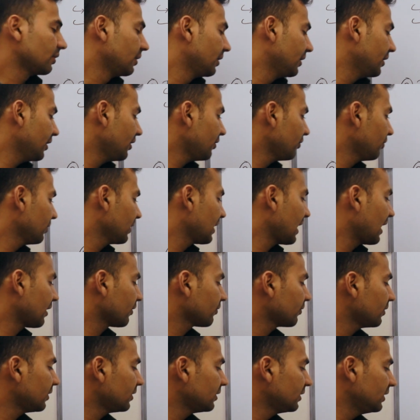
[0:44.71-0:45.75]
Here we
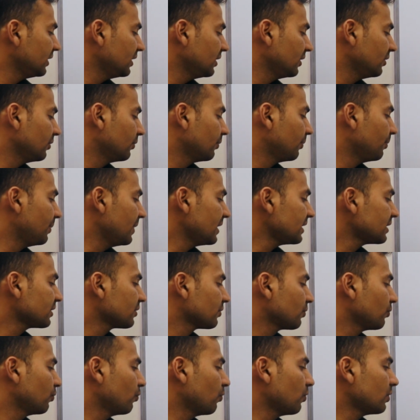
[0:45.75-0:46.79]
calculate the best,
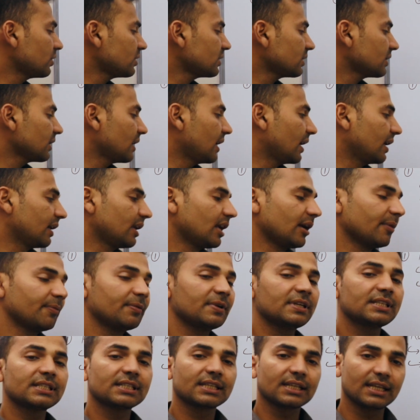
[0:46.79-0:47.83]
worst, and
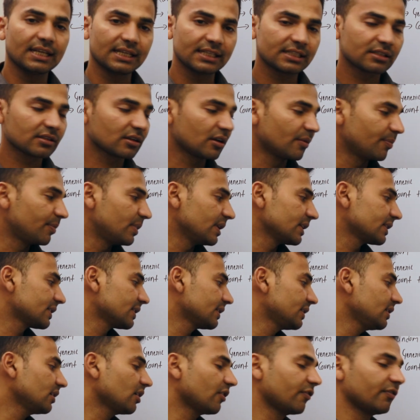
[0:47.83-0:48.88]
average case
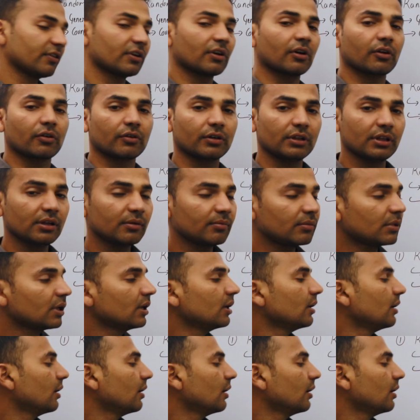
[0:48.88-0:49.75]
complexity of an algorithm.